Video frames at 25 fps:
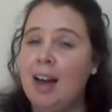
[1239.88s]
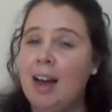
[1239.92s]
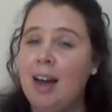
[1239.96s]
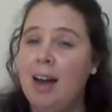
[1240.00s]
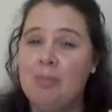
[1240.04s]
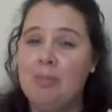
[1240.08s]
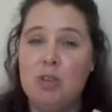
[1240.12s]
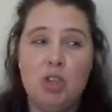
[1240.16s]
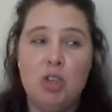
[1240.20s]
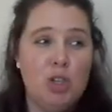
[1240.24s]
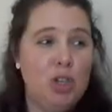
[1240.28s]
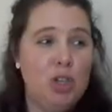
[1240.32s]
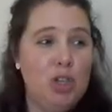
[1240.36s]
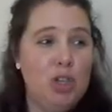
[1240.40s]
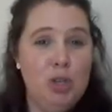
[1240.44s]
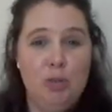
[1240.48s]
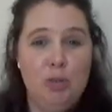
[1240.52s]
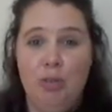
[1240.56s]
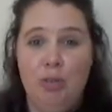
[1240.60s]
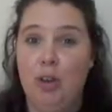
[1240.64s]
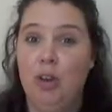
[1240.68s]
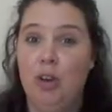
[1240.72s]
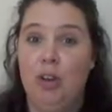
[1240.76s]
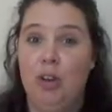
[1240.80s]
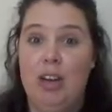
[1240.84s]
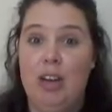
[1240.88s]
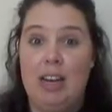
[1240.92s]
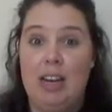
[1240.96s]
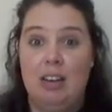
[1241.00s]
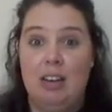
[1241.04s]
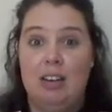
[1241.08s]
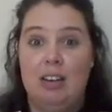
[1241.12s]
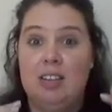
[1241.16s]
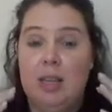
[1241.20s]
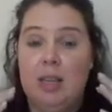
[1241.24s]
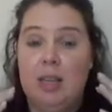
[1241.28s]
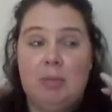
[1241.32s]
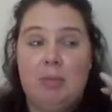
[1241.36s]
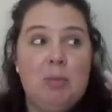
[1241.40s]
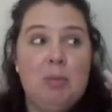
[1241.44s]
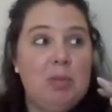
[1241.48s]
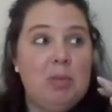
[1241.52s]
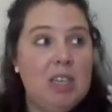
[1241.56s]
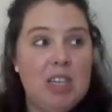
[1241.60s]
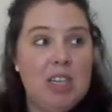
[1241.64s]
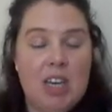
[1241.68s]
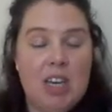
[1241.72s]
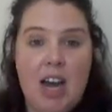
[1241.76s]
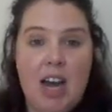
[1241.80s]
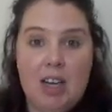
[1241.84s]
I'm sure you've heard that
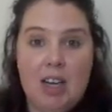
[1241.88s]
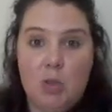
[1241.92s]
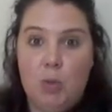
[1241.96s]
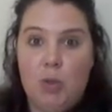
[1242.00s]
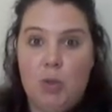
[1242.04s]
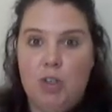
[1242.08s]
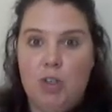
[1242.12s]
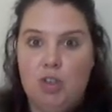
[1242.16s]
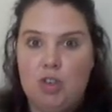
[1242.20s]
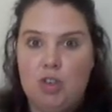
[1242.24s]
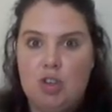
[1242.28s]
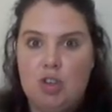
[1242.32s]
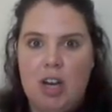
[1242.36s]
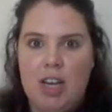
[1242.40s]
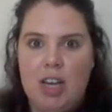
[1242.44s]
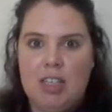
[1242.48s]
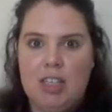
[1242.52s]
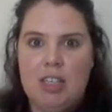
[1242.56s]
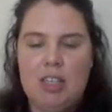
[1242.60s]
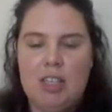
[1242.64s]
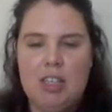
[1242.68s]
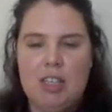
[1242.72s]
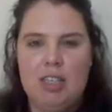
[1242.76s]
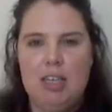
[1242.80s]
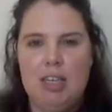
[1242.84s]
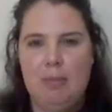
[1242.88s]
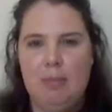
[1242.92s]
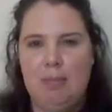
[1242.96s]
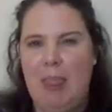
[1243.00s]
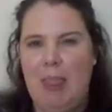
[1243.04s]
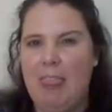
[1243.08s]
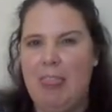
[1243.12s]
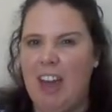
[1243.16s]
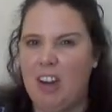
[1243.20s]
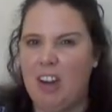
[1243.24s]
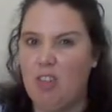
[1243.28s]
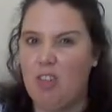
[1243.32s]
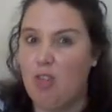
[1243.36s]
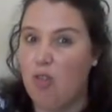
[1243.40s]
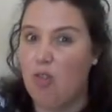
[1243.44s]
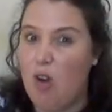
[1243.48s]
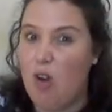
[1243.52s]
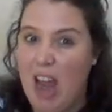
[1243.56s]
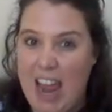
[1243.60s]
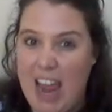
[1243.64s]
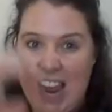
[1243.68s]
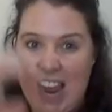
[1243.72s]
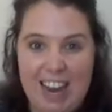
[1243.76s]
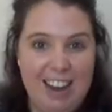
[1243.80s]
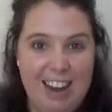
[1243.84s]
sometimes at night when you're trying to sleep and that
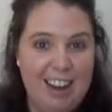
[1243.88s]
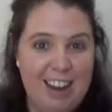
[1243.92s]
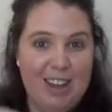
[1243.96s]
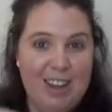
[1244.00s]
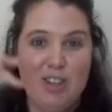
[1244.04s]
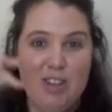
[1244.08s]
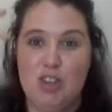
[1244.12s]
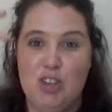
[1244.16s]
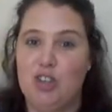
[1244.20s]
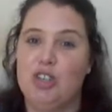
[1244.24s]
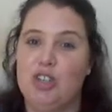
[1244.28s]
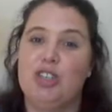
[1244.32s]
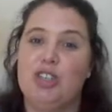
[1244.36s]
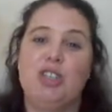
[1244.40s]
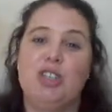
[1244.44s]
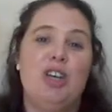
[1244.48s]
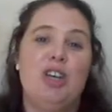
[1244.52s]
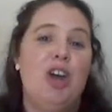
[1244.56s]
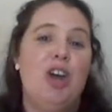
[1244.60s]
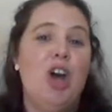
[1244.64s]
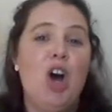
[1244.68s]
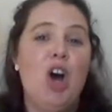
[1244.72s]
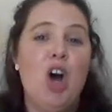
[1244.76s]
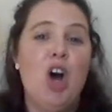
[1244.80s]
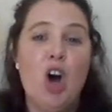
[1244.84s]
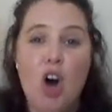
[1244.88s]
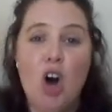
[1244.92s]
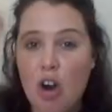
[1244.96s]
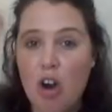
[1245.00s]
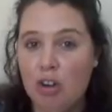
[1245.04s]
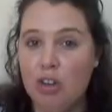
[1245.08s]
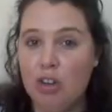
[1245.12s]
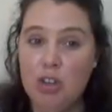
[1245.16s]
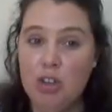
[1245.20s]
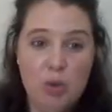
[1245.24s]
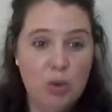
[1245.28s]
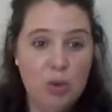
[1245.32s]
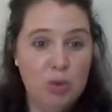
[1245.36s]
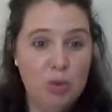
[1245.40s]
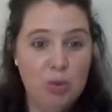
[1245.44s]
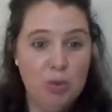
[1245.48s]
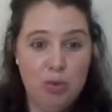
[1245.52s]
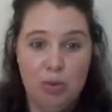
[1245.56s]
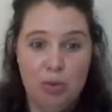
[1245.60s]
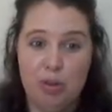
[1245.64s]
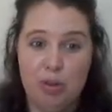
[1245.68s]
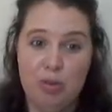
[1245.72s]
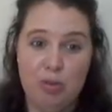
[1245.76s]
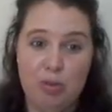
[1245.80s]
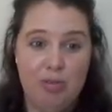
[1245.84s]
rain is just on your
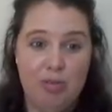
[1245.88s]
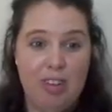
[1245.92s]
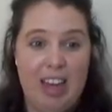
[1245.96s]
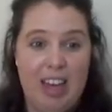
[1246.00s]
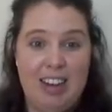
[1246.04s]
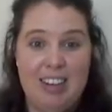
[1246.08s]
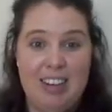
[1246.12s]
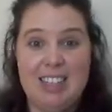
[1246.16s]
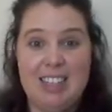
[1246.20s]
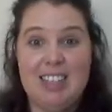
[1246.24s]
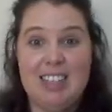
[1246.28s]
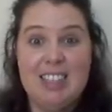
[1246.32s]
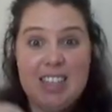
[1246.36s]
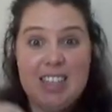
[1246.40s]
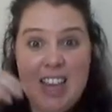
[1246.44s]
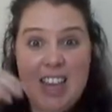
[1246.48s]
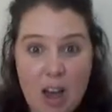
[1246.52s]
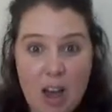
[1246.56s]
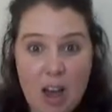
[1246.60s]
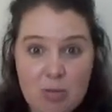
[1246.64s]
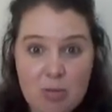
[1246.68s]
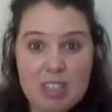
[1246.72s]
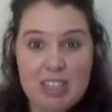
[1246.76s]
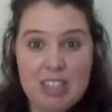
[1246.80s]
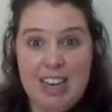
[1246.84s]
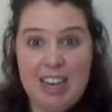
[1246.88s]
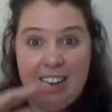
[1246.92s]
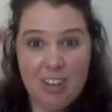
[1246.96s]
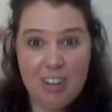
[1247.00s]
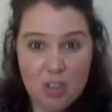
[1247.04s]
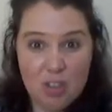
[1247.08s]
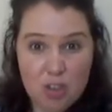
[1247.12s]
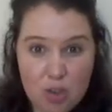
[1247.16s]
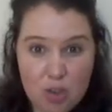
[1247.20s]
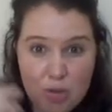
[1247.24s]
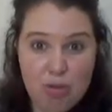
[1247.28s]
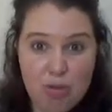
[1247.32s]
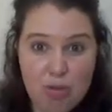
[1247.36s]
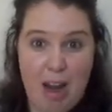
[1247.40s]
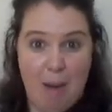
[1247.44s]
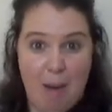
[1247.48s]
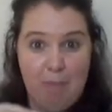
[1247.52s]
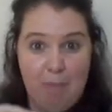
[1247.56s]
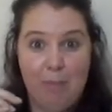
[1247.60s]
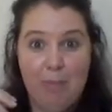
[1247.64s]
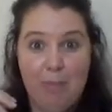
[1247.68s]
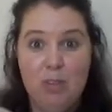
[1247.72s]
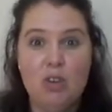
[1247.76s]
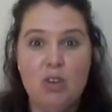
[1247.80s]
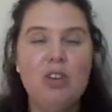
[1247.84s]
roof and it sounds like a
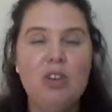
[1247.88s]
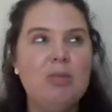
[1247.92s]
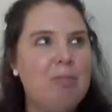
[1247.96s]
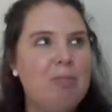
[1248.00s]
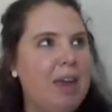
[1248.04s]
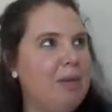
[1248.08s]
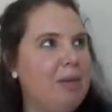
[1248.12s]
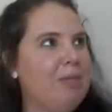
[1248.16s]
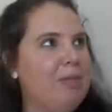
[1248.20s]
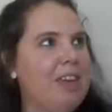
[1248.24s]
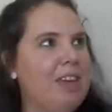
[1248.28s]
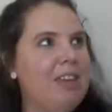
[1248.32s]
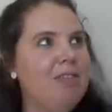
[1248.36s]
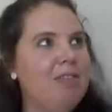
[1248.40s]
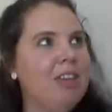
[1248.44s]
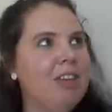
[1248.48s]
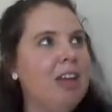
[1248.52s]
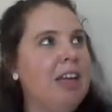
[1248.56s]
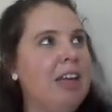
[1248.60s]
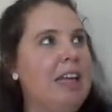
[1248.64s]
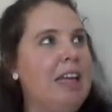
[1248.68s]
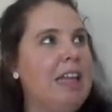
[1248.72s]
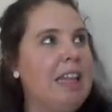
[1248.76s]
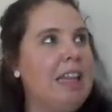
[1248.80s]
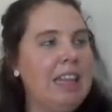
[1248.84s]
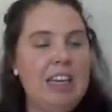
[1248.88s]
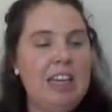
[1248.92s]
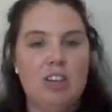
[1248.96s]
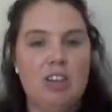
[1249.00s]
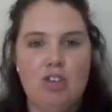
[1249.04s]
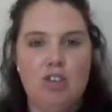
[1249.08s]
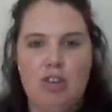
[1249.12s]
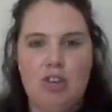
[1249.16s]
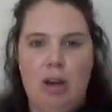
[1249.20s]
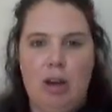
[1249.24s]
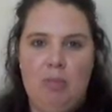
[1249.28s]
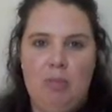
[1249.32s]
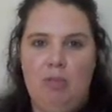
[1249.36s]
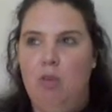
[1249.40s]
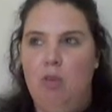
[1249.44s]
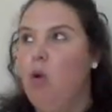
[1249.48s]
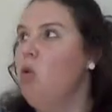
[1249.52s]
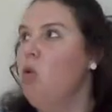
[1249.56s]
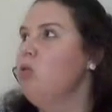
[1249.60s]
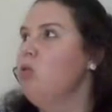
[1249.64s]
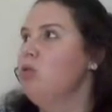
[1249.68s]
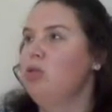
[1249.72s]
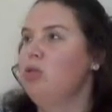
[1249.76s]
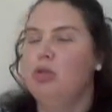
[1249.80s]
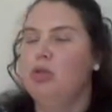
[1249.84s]
tramp. You can maybe even think a tramp of
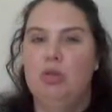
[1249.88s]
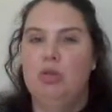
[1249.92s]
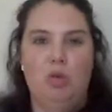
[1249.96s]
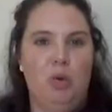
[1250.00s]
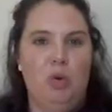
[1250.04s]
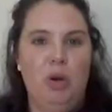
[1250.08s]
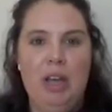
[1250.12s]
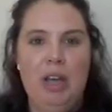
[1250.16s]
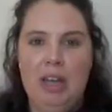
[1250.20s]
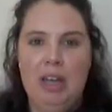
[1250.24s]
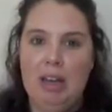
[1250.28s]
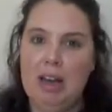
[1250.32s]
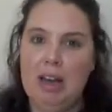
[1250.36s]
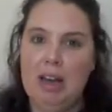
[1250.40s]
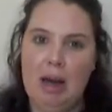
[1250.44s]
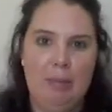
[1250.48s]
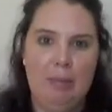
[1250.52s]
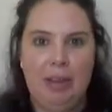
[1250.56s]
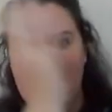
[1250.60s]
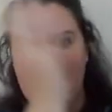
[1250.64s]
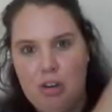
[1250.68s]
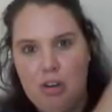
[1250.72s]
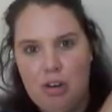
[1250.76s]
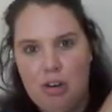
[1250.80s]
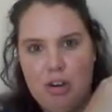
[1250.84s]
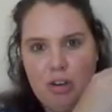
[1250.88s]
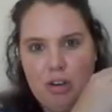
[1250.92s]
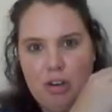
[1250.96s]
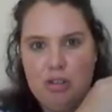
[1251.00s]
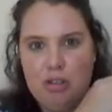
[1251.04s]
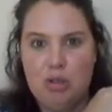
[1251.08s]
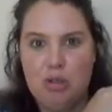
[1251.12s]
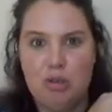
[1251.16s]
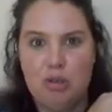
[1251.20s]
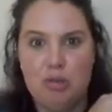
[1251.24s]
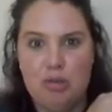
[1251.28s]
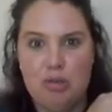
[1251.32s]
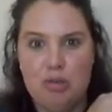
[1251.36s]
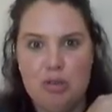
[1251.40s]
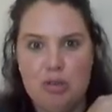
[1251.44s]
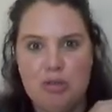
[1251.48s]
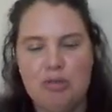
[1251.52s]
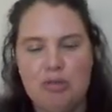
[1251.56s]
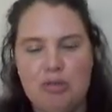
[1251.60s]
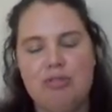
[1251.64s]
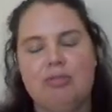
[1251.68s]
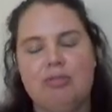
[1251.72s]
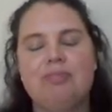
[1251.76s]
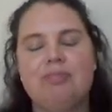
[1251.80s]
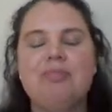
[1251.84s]
horses or coming across your
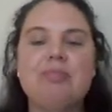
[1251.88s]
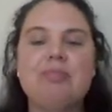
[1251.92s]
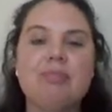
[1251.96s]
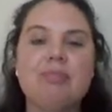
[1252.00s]
roof,